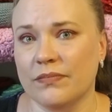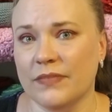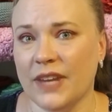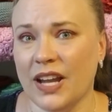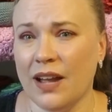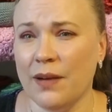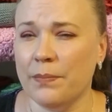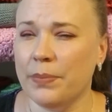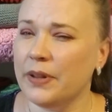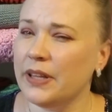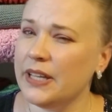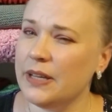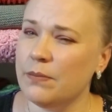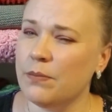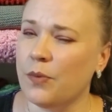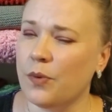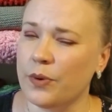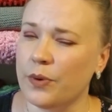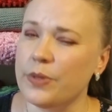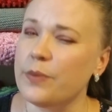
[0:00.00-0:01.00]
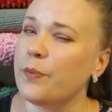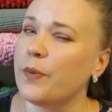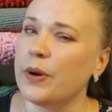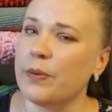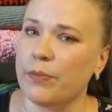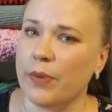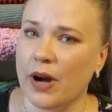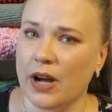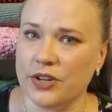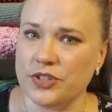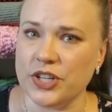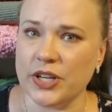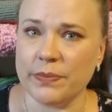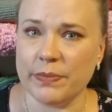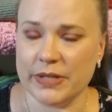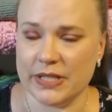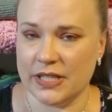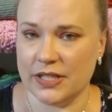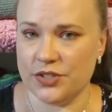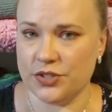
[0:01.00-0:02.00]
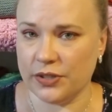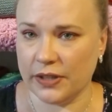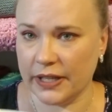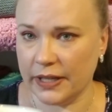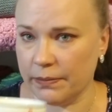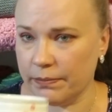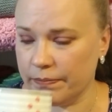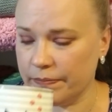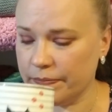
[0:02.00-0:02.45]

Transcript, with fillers: complete more than one project potentially.